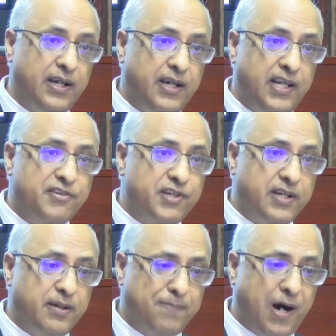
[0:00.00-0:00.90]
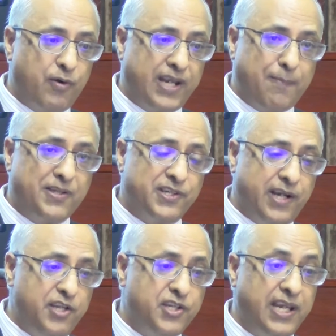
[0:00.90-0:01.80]
electric power capacity
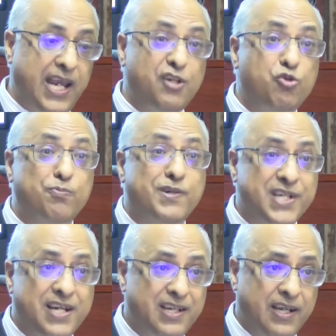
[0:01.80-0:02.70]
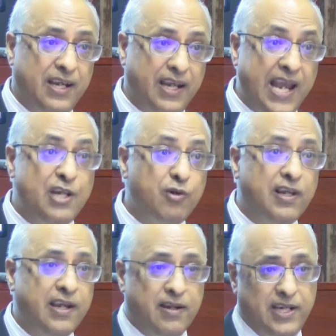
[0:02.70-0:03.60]
addition, 82% annual
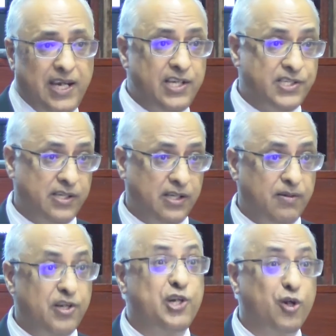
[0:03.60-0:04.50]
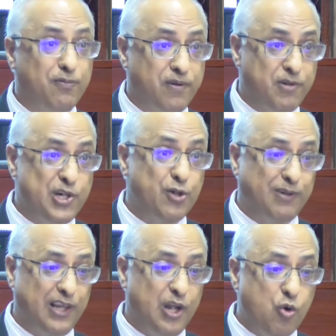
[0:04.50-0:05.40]
is
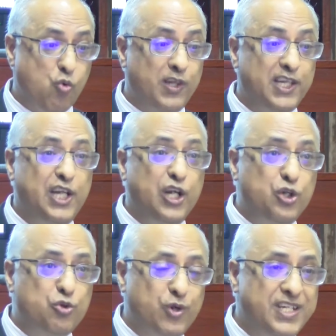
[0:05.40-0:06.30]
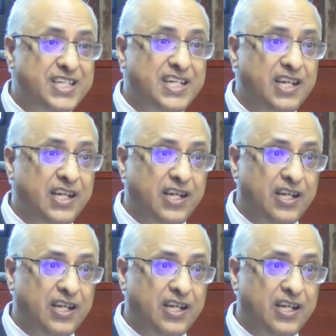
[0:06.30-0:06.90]
renewable. Only 28%,